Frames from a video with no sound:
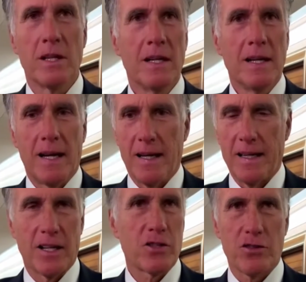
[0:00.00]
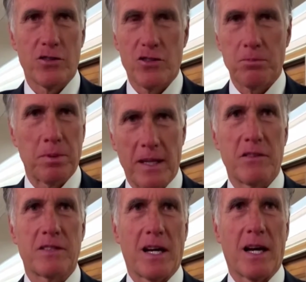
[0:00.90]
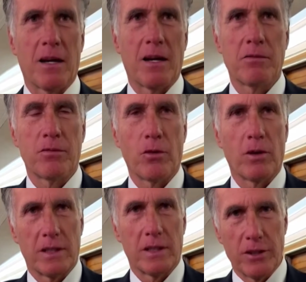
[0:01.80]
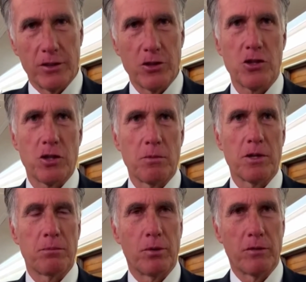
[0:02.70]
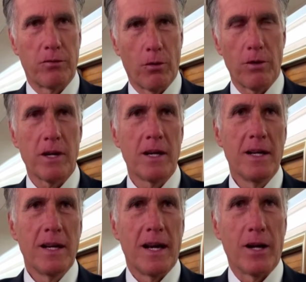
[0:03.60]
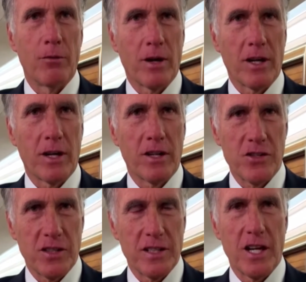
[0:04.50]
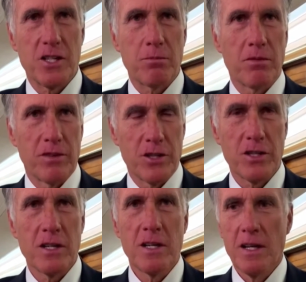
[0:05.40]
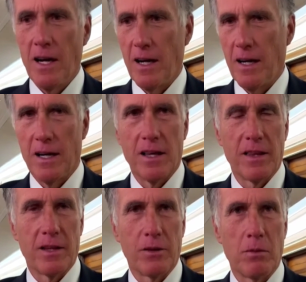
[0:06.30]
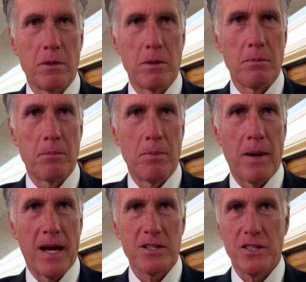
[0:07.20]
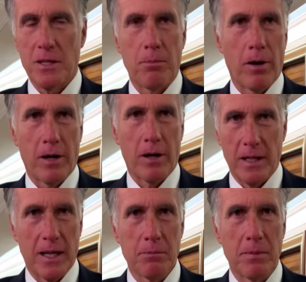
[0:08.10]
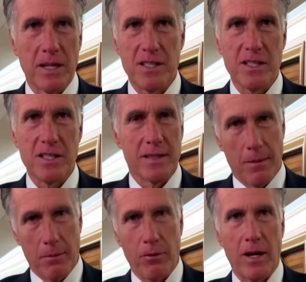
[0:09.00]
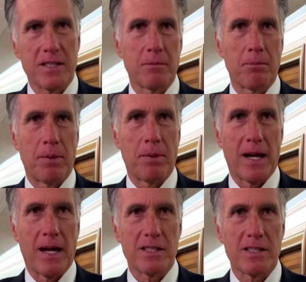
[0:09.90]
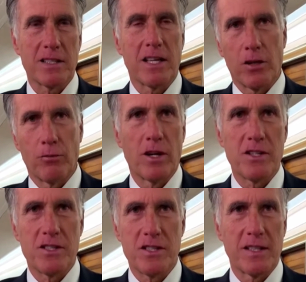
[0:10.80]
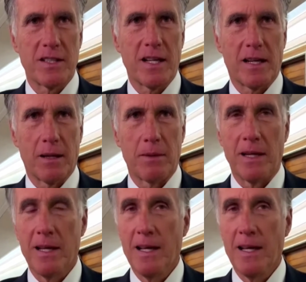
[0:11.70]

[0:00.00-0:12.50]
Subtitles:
But they have been thwarted by Republicans who want Democrats to use a parliamentary maneuver to act alone on the debt limit issue. The government will hit the ceiling around October 18, an event that could cause a historic default with long-lasting